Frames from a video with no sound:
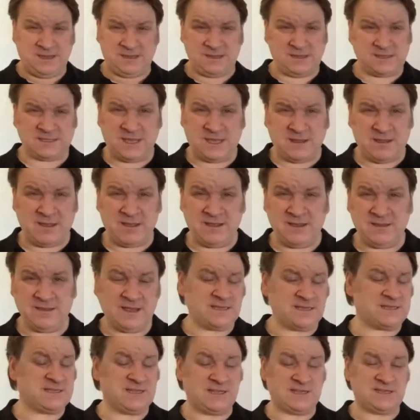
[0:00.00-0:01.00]
the same thing.
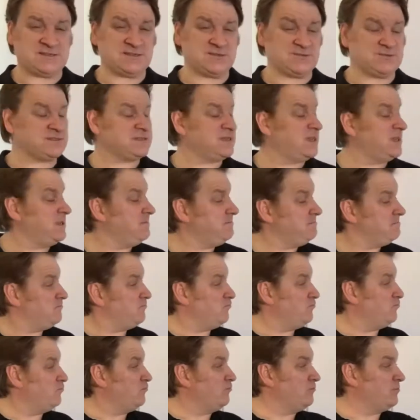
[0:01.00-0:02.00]
Their solicitor will say,
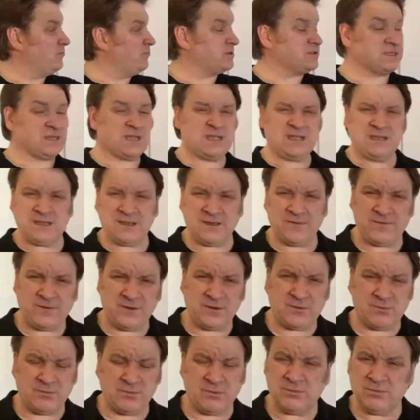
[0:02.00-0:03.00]
"What tank have
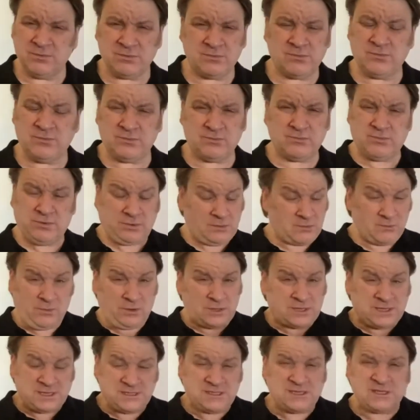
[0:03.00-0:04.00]
you? What, what,
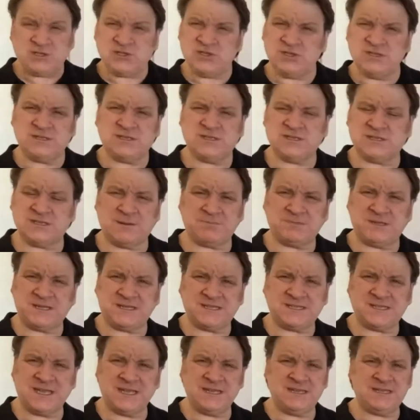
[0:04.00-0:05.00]
what conditions your
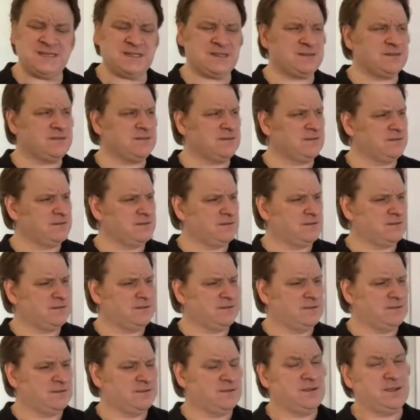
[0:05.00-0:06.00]
septic tank in?"
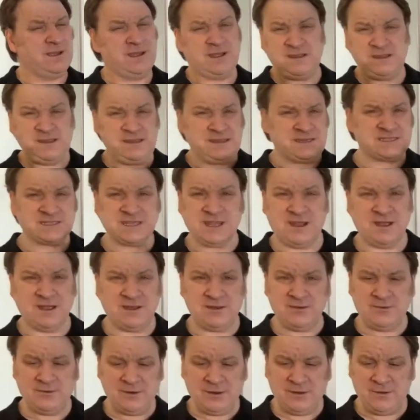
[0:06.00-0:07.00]
And you're
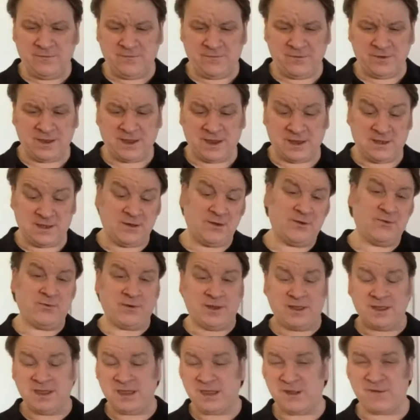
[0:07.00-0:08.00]
starting all over again. All
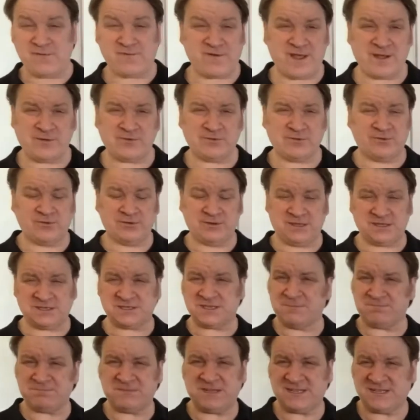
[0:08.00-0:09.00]
right, you found all your
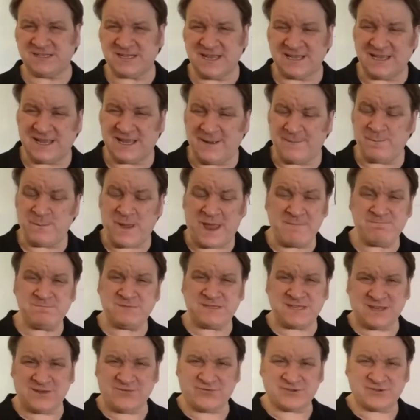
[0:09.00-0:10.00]
septic tank em-
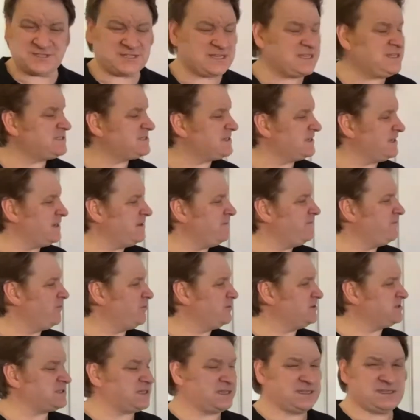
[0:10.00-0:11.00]
emptying receipts and
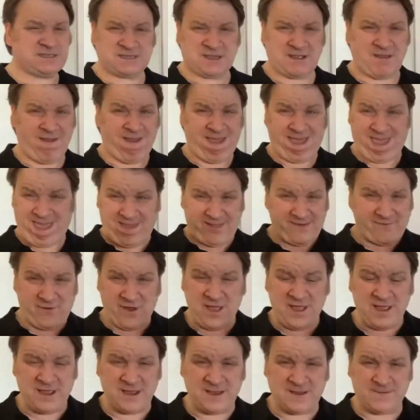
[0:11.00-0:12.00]
invoices.
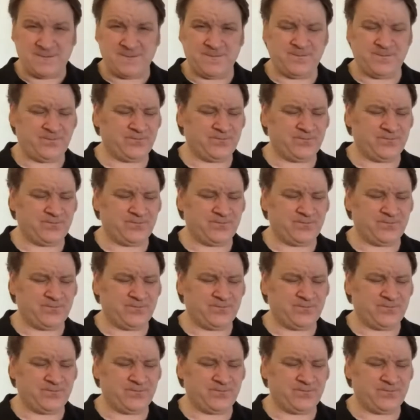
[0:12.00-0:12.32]
Fine,